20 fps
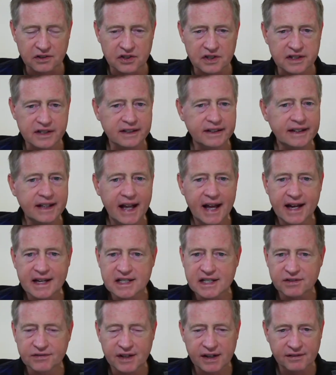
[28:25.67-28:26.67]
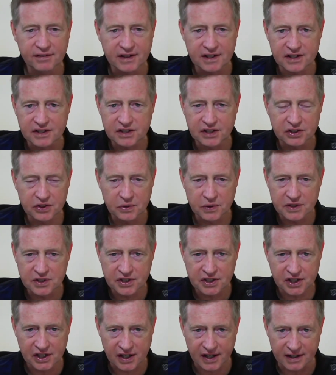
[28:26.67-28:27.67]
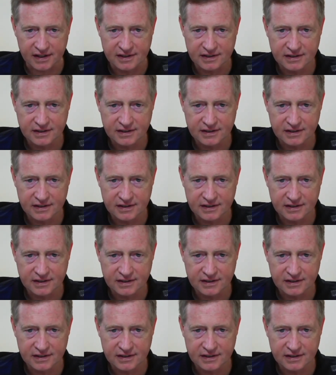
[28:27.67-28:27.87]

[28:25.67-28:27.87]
there's lots of evidence that there is a God.